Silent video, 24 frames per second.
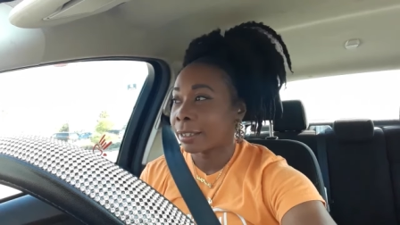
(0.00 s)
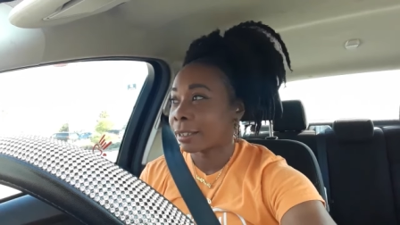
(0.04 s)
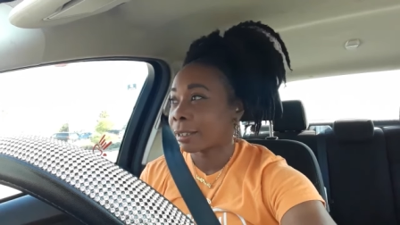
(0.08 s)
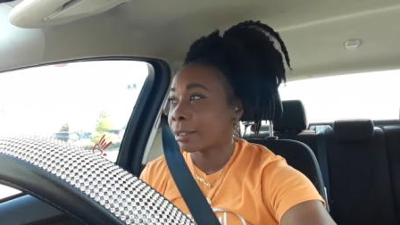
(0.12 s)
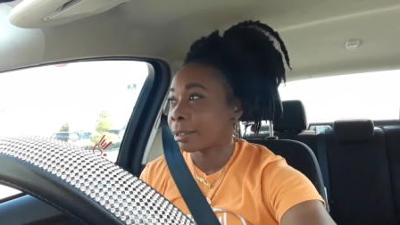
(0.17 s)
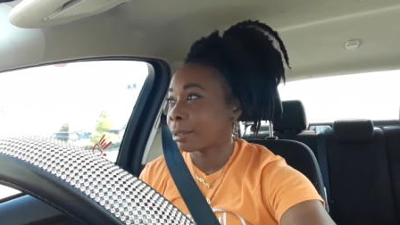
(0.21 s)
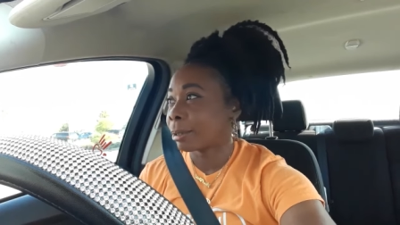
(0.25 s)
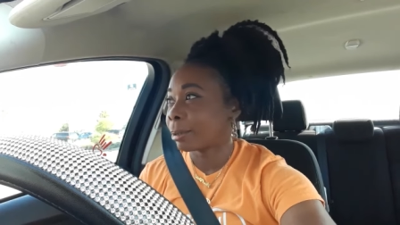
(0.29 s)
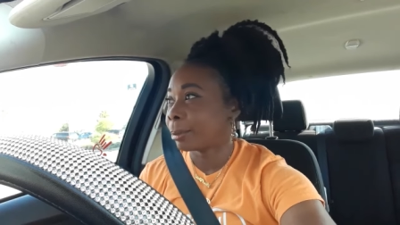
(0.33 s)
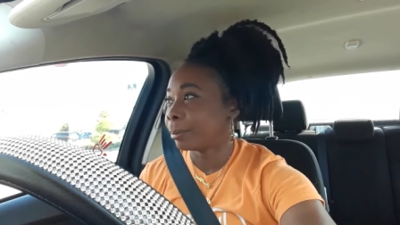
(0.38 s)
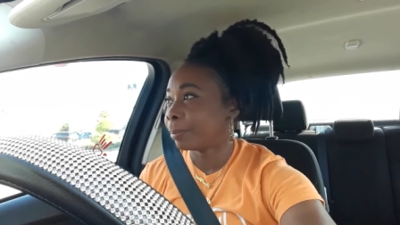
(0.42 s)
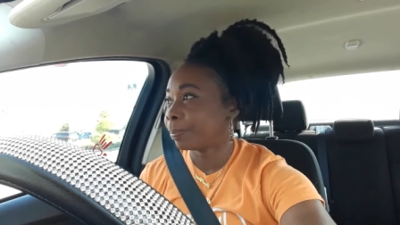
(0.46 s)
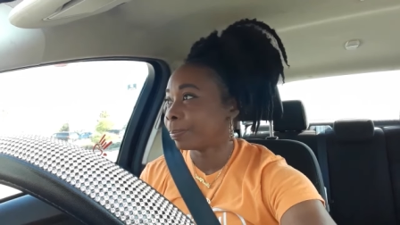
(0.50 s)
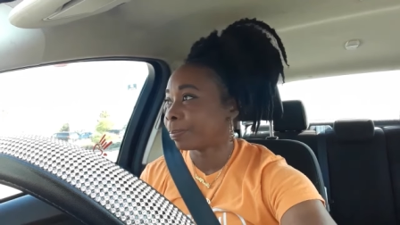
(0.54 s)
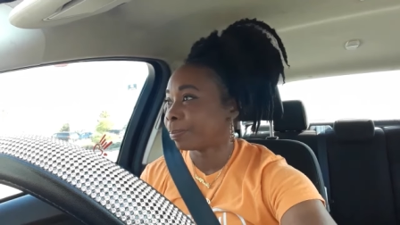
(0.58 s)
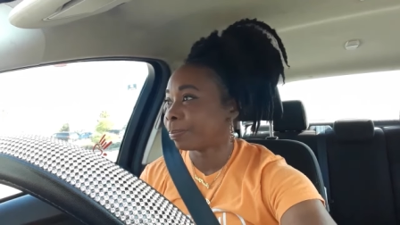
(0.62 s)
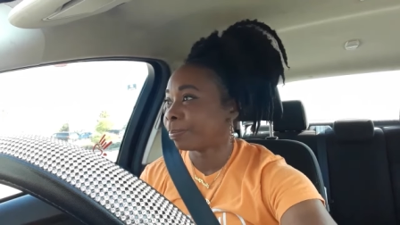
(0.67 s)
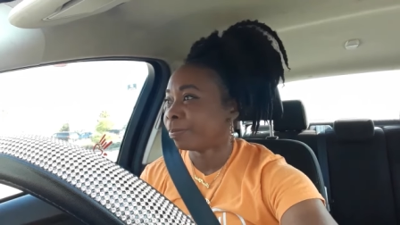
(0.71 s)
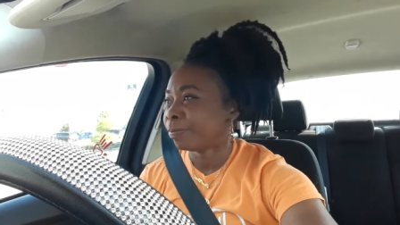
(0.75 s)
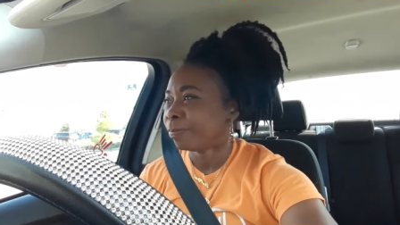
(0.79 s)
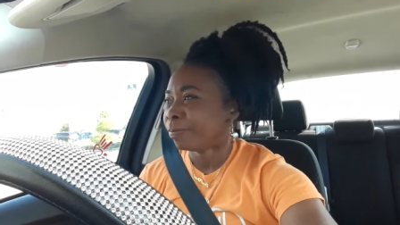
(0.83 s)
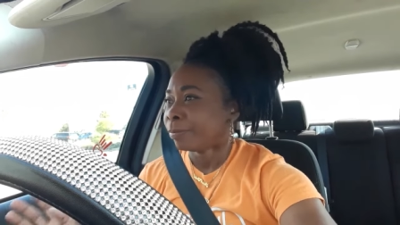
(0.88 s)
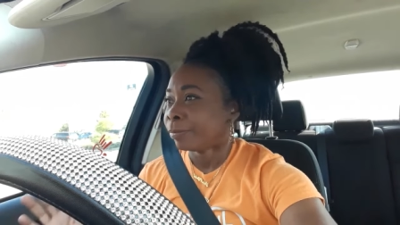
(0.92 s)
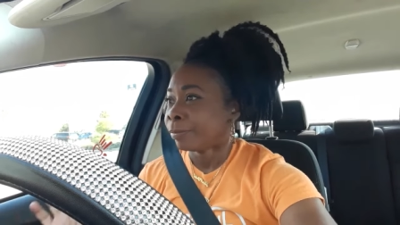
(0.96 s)
So
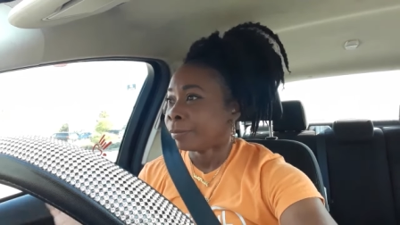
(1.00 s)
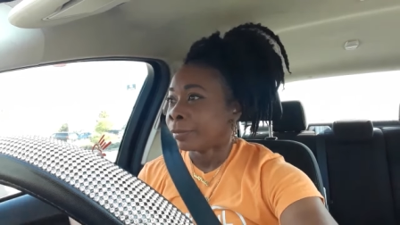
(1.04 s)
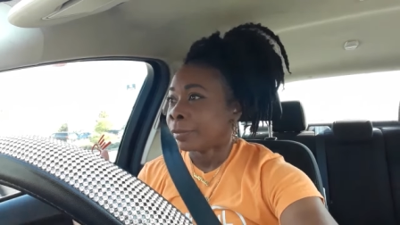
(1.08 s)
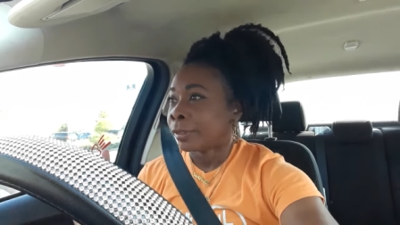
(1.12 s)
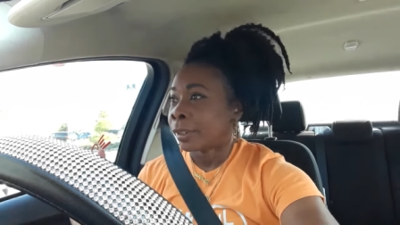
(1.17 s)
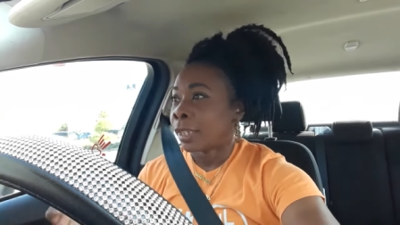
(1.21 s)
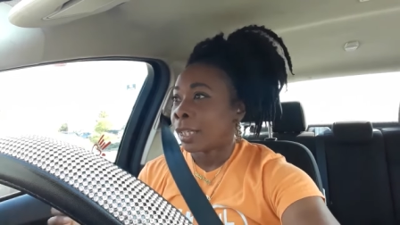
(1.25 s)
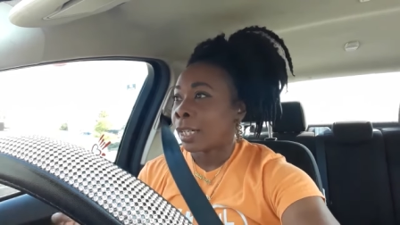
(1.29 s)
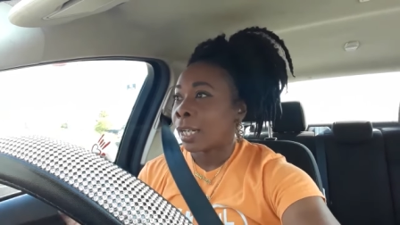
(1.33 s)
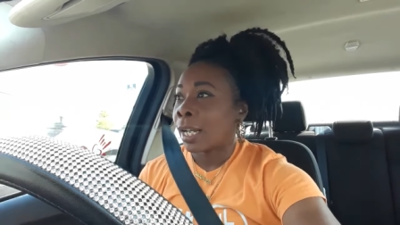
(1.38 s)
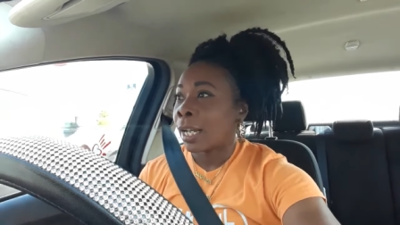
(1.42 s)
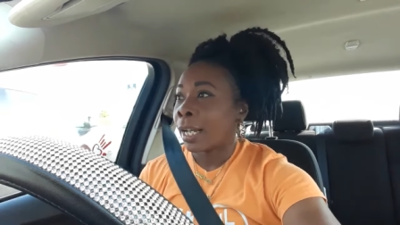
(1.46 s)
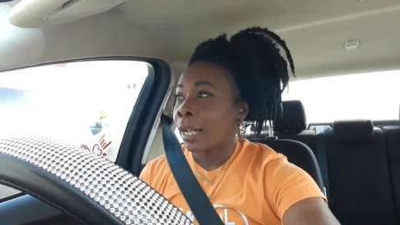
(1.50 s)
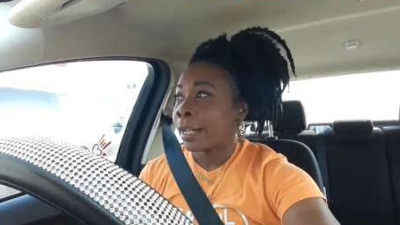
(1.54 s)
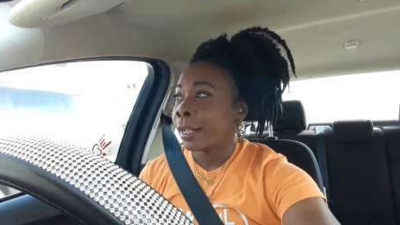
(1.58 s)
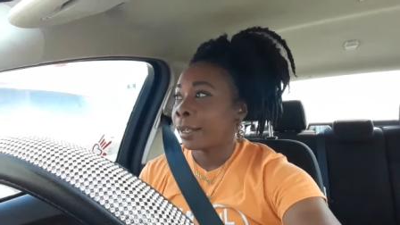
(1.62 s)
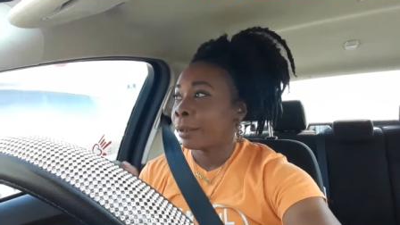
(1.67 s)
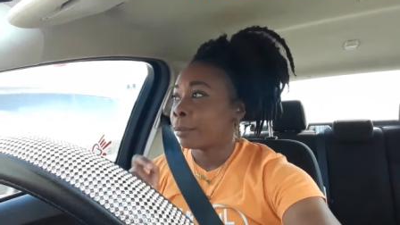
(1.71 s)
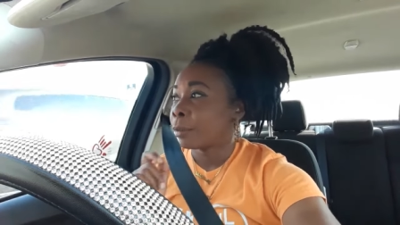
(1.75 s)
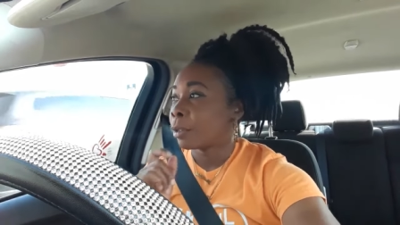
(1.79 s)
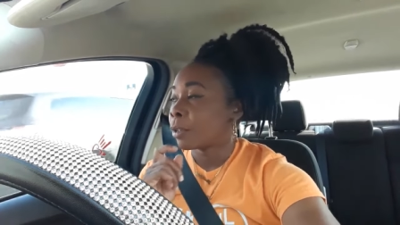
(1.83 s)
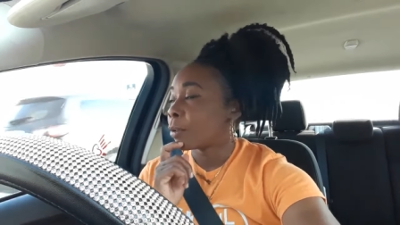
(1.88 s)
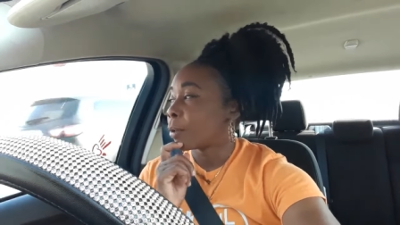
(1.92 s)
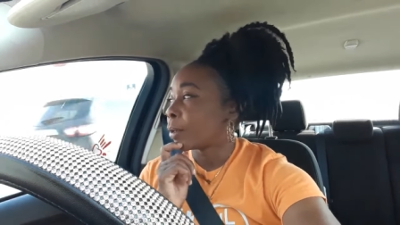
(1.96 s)
I
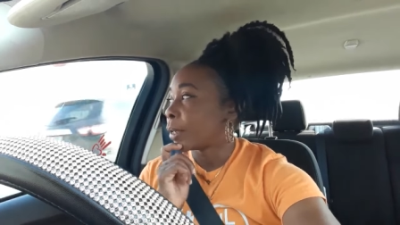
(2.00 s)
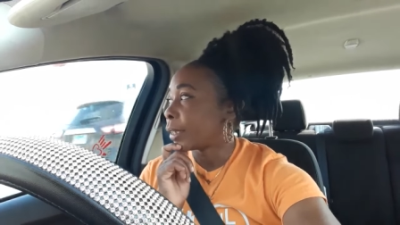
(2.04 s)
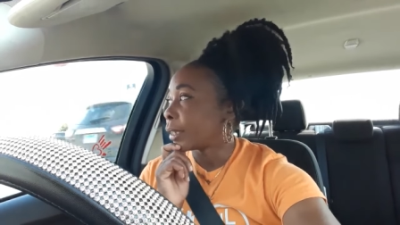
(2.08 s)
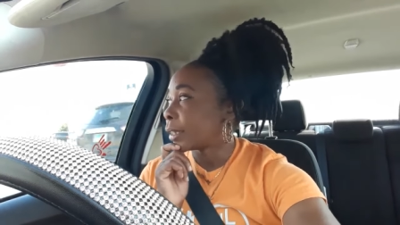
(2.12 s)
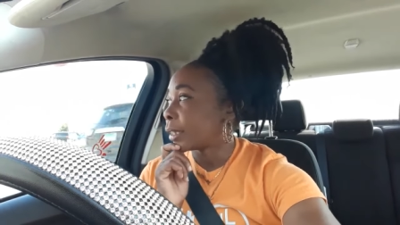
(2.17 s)
am going